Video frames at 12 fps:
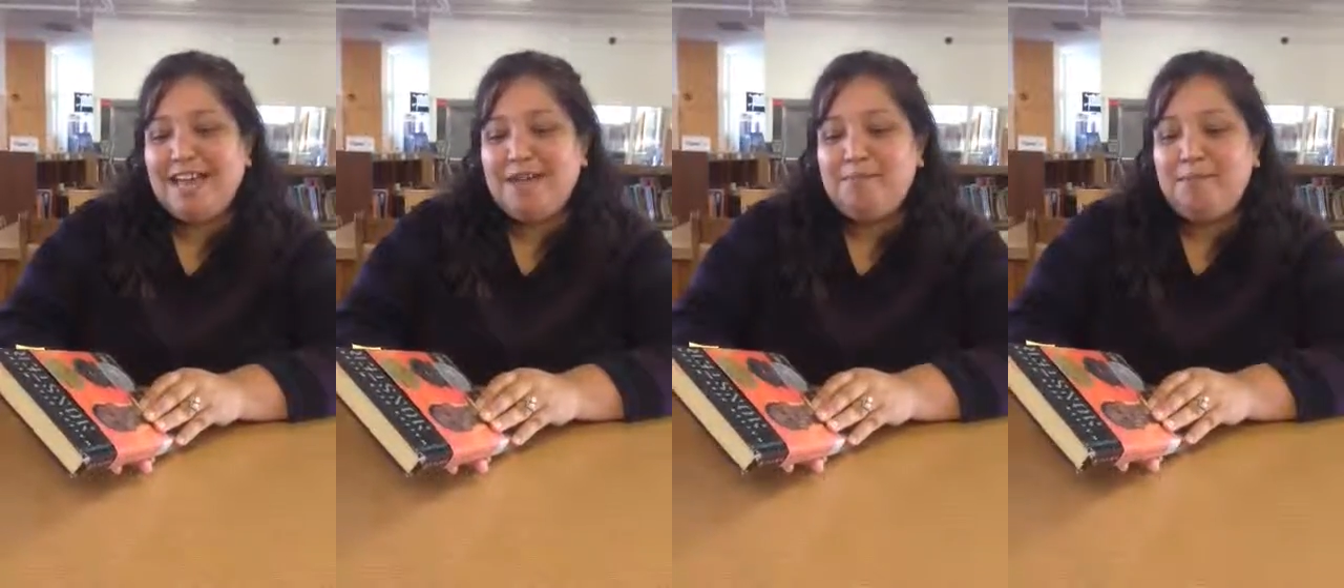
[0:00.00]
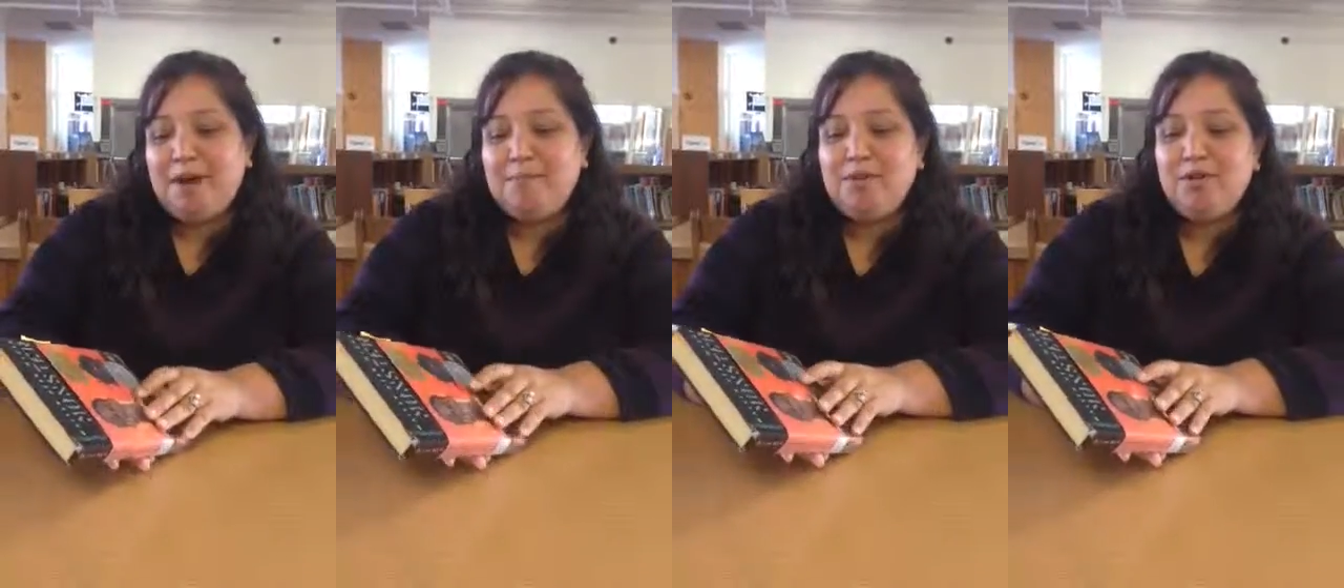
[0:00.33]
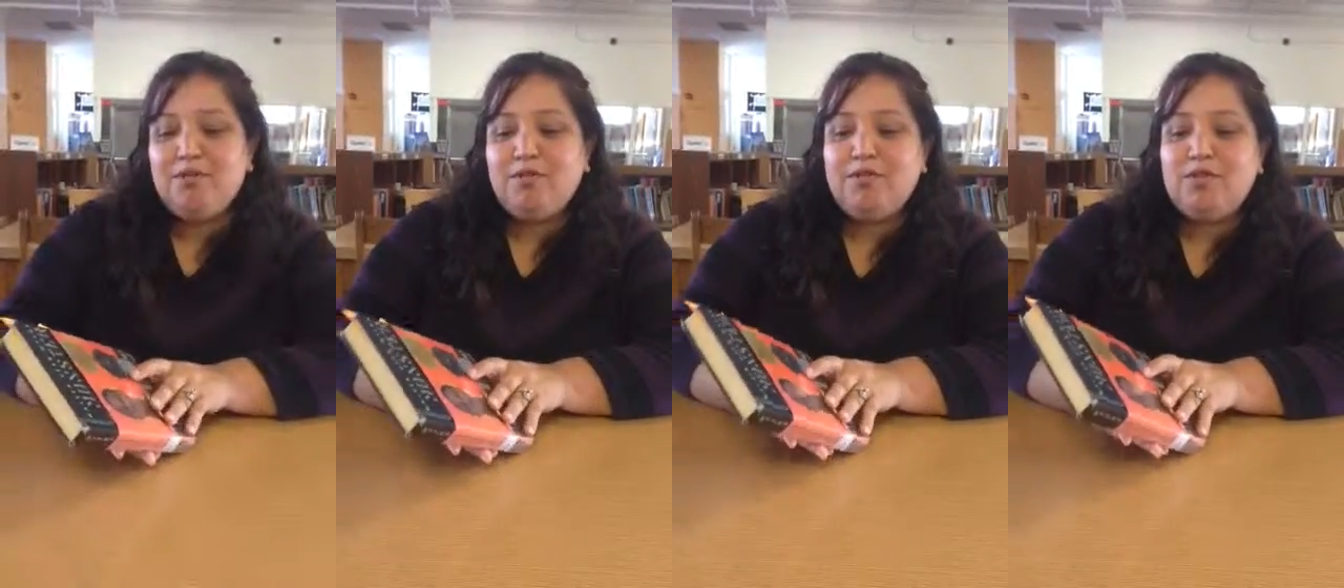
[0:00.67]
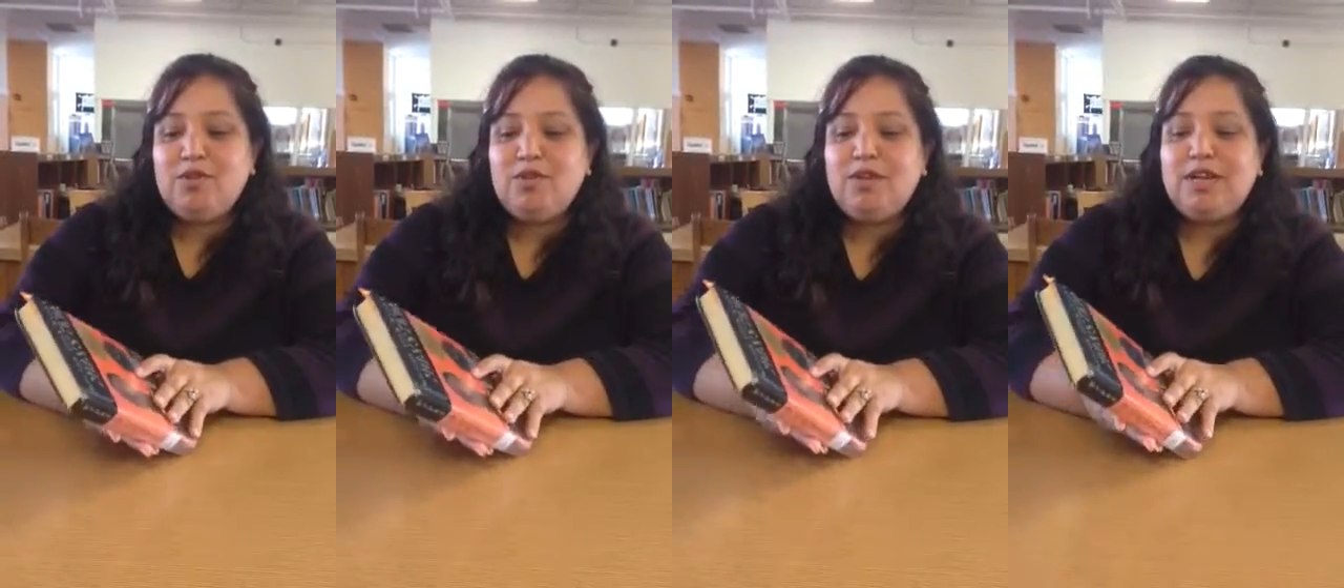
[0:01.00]
and my book
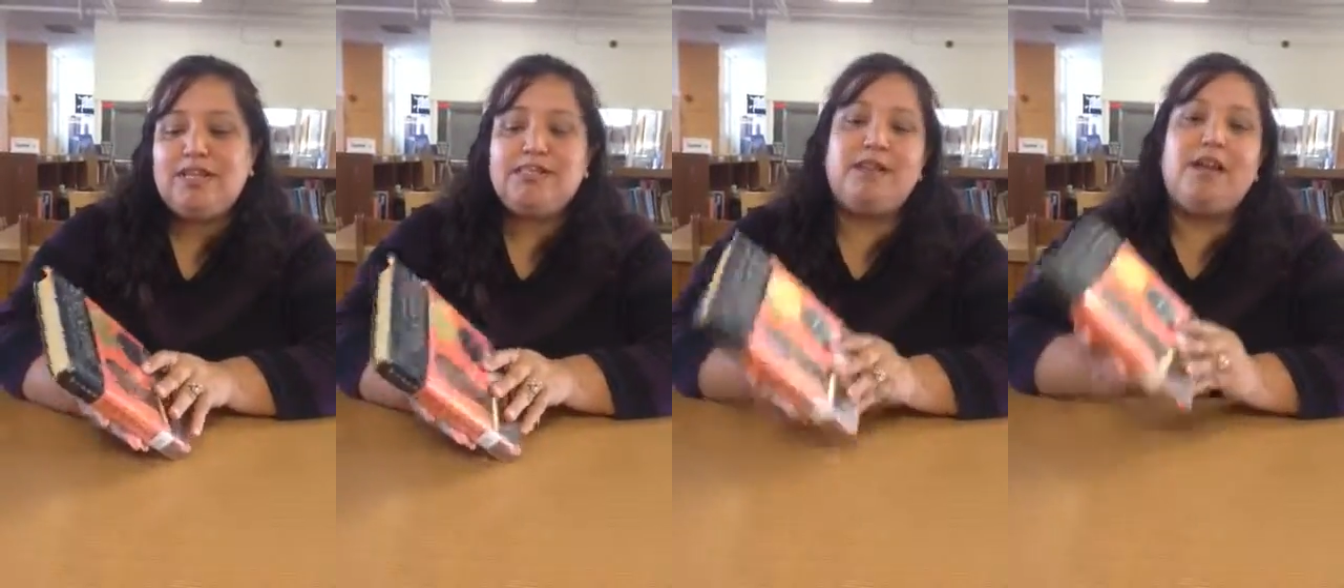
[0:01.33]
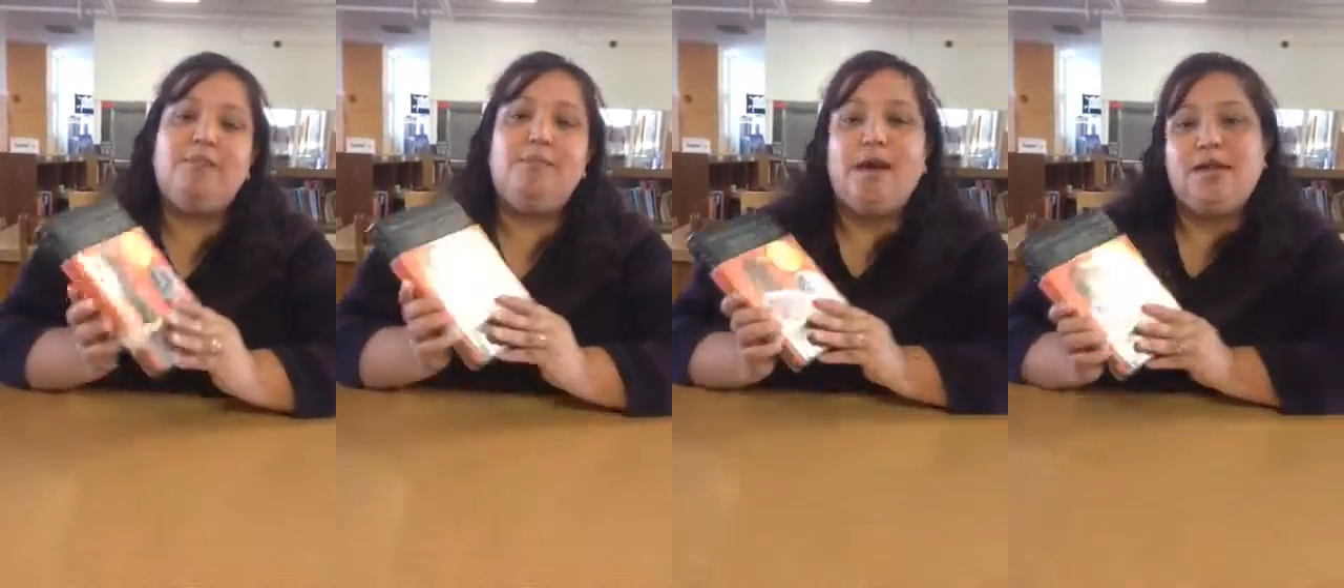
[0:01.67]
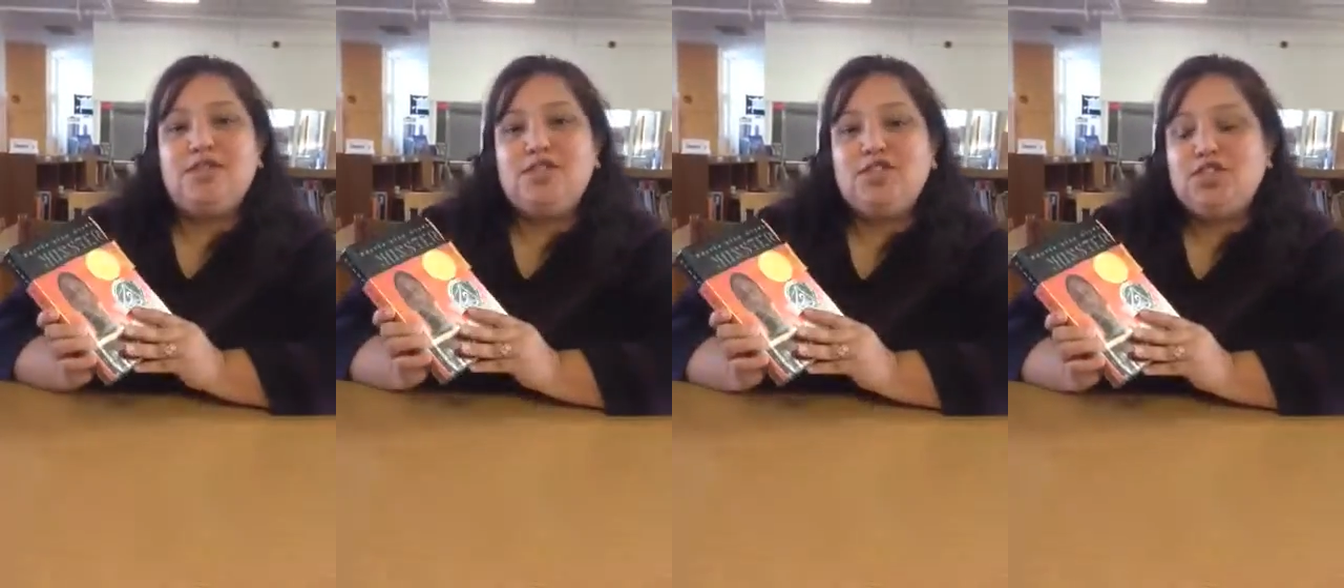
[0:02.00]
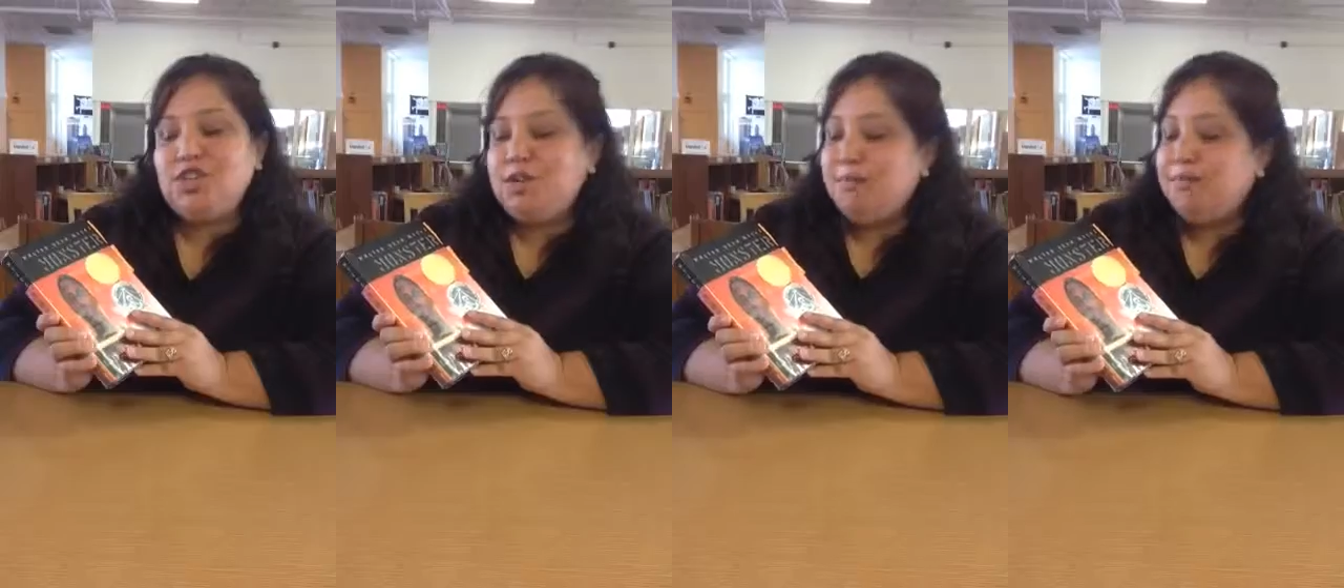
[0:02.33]
review is on
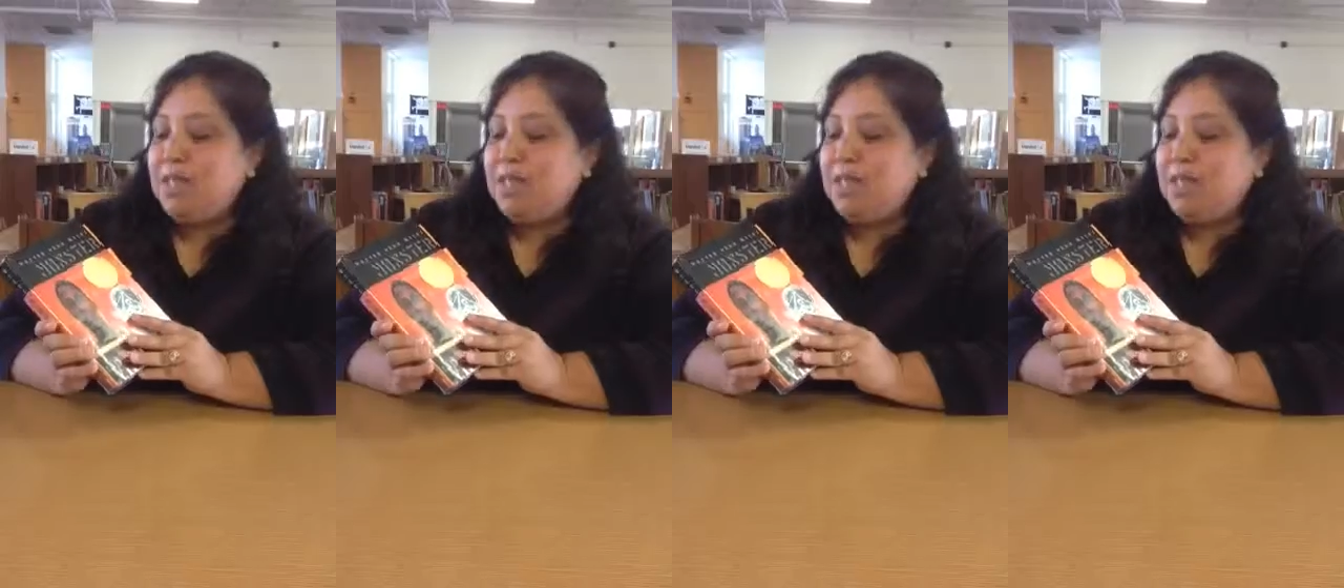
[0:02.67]
Monster.